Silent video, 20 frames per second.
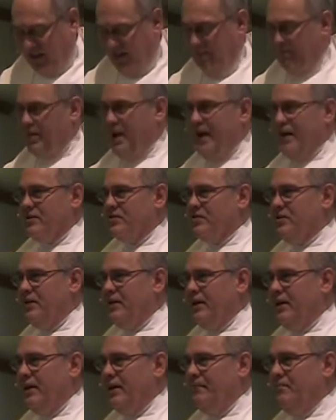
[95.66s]

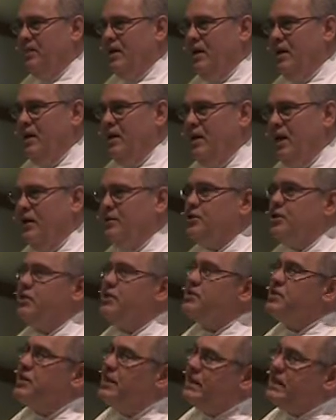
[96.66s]
capacity. A
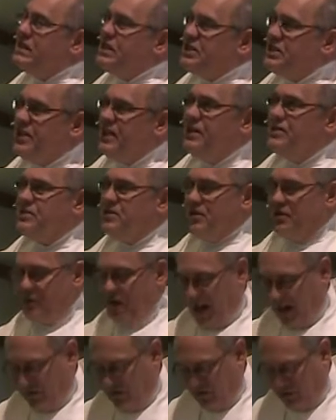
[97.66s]
church that seats a
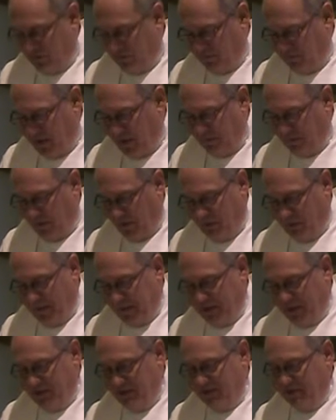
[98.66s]
thousand people
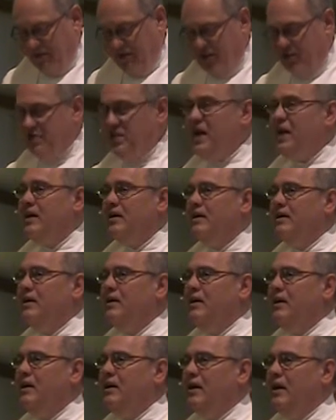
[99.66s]
but doesn't
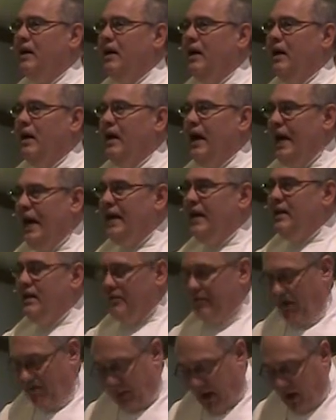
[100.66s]
send any
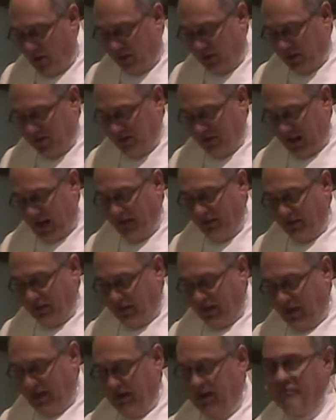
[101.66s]
of them out is not the
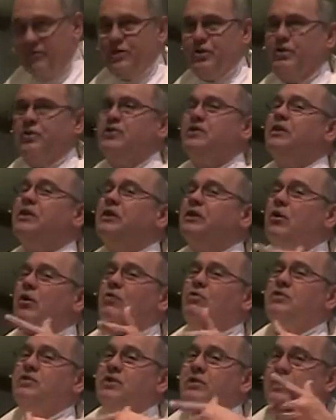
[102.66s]
kind of church that
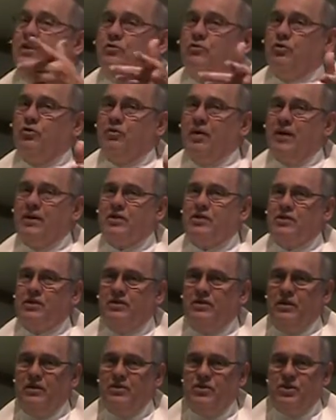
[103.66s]
goes in the
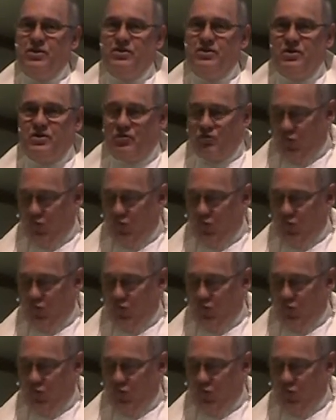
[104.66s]
direction that Jesus